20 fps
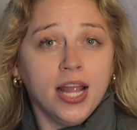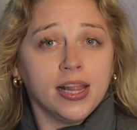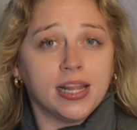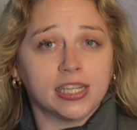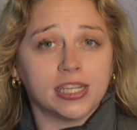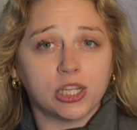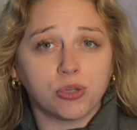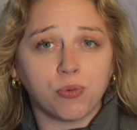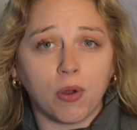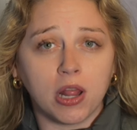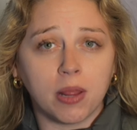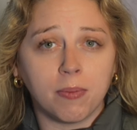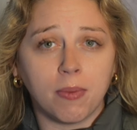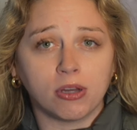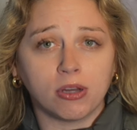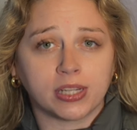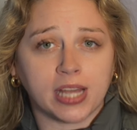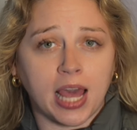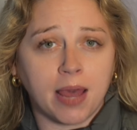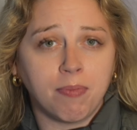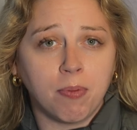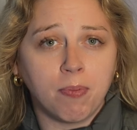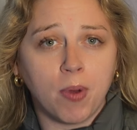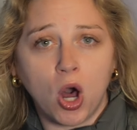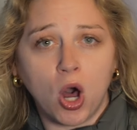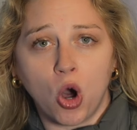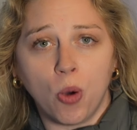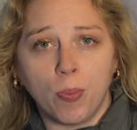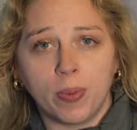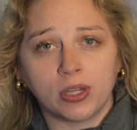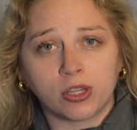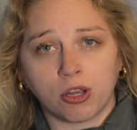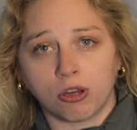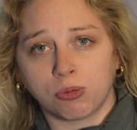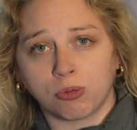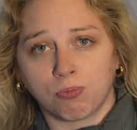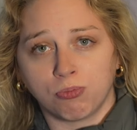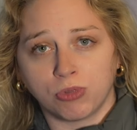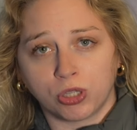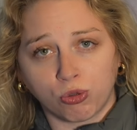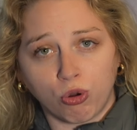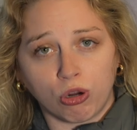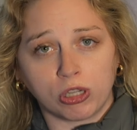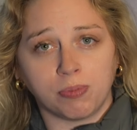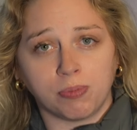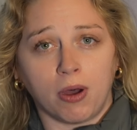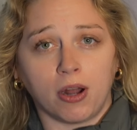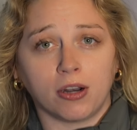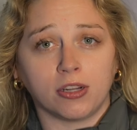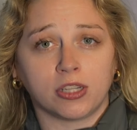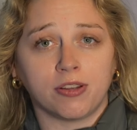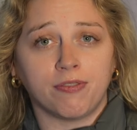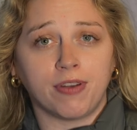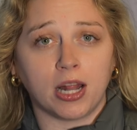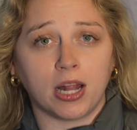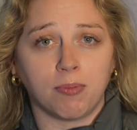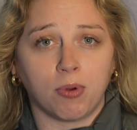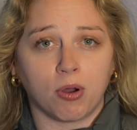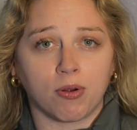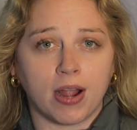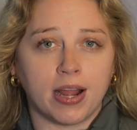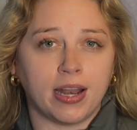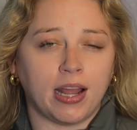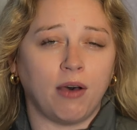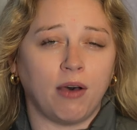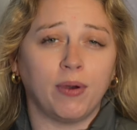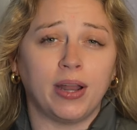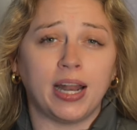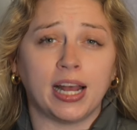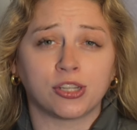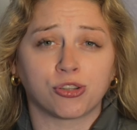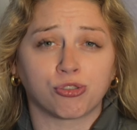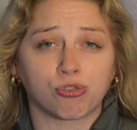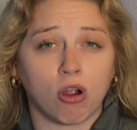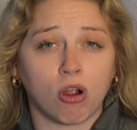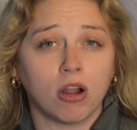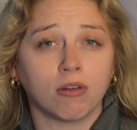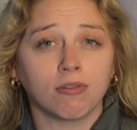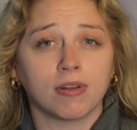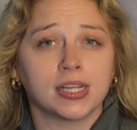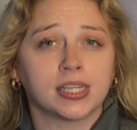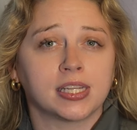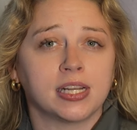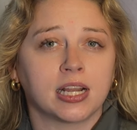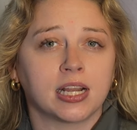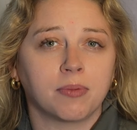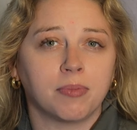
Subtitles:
This is one of the most capable open source models available right now. It has strong reasoning